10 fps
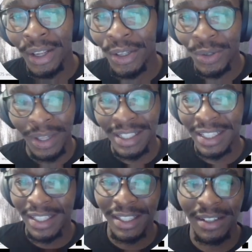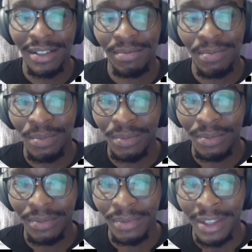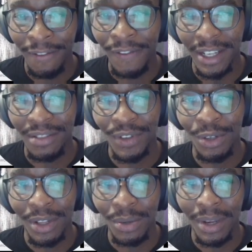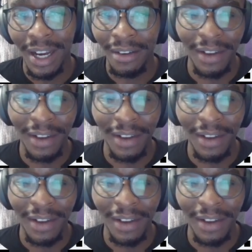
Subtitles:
So that's just the first video that we have.